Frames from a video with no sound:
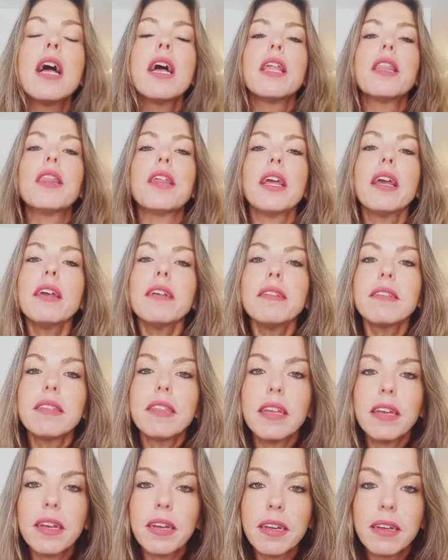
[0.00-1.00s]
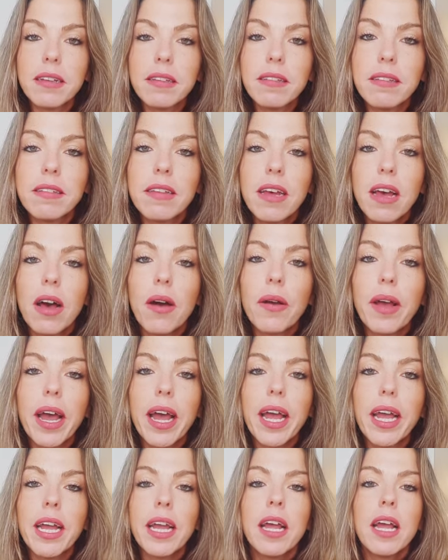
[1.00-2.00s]
These things,
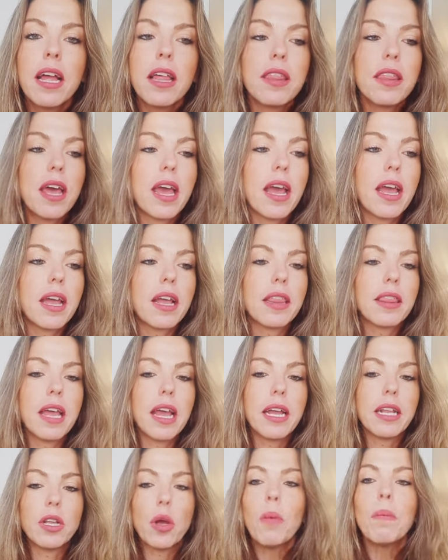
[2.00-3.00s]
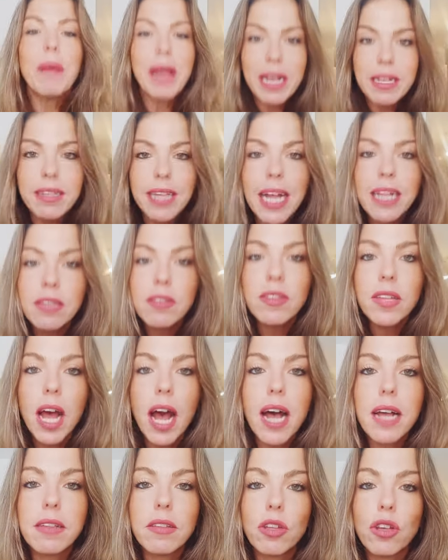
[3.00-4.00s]
okay, they they don't make sense
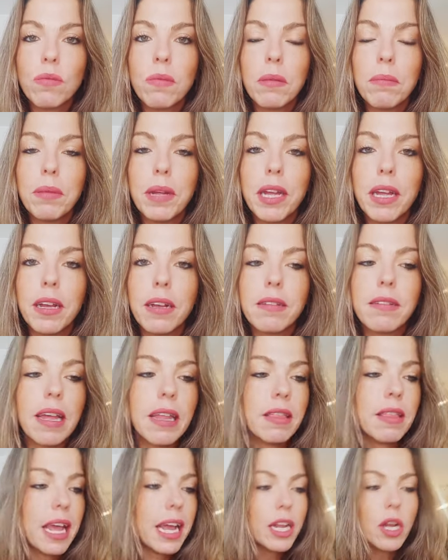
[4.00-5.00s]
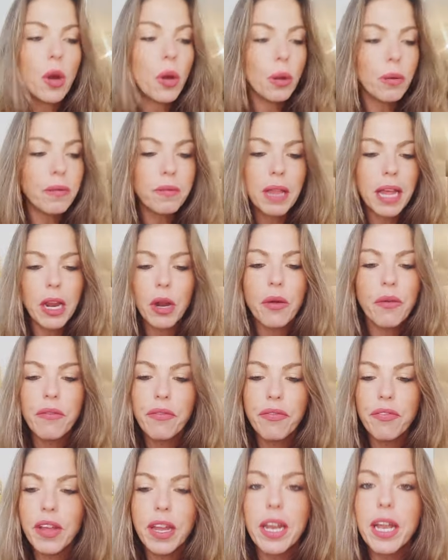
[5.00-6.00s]
to us human beings, and they don't they
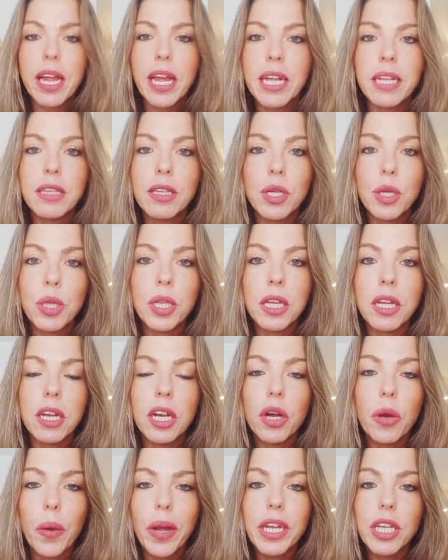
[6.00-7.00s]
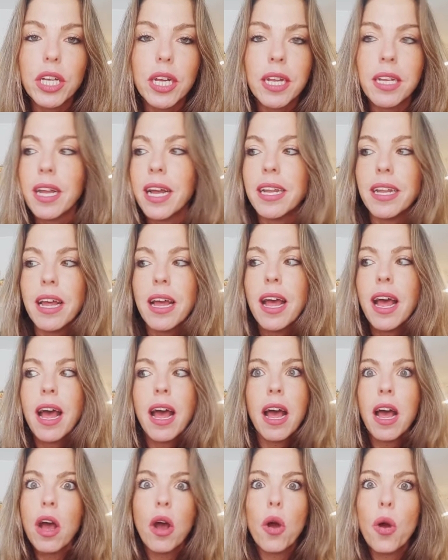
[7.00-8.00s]
don't fit into the equation. And
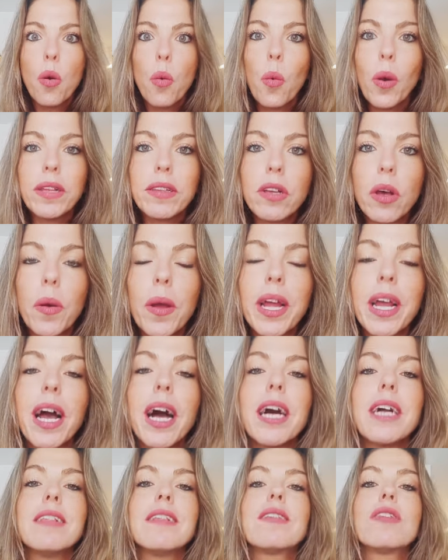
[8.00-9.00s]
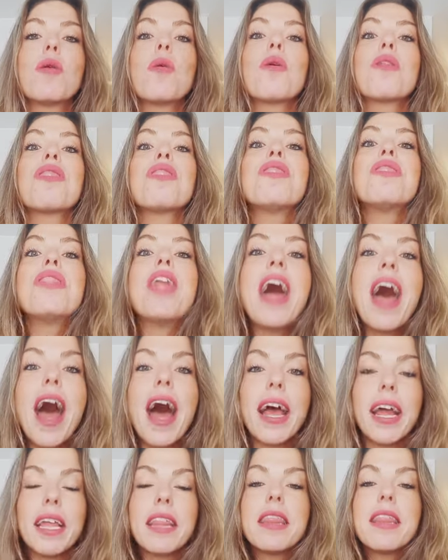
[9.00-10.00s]
what's going on. So with
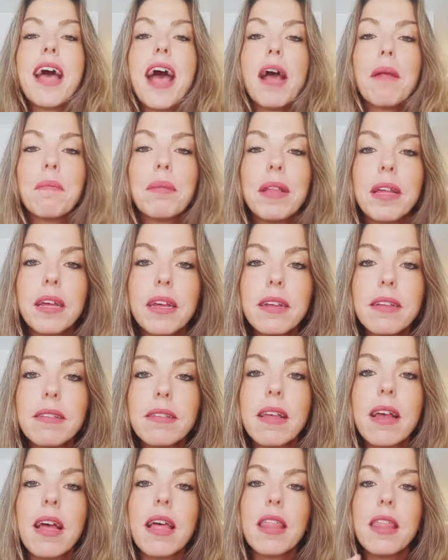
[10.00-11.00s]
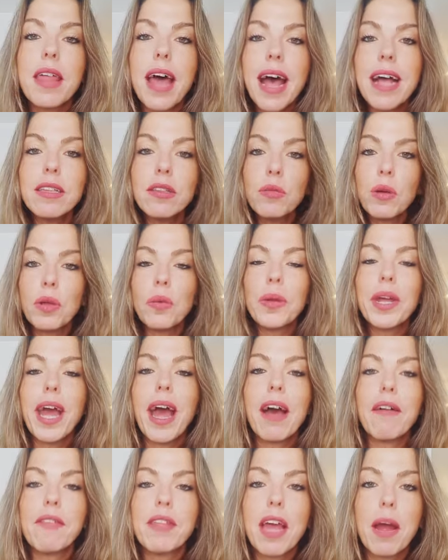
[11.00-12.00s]
that, in that place, that's when we
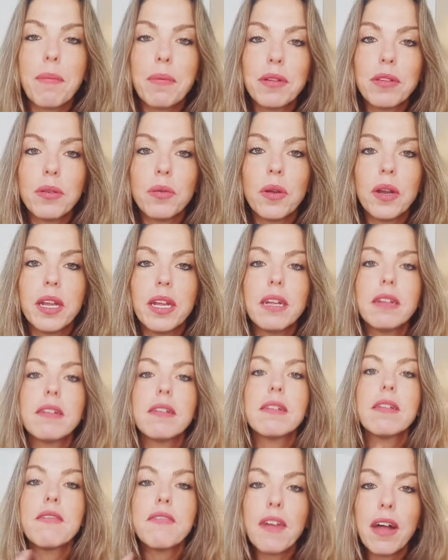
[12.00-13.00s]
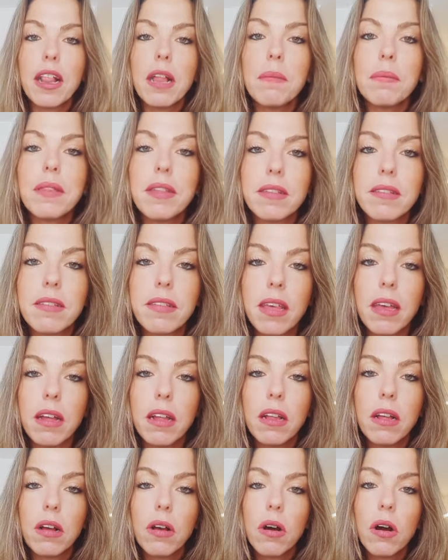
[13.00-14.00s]
have the opportunity to develop this
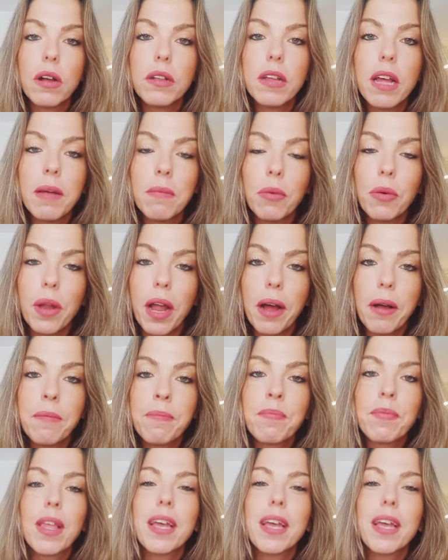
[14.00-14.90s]
skill called emuna.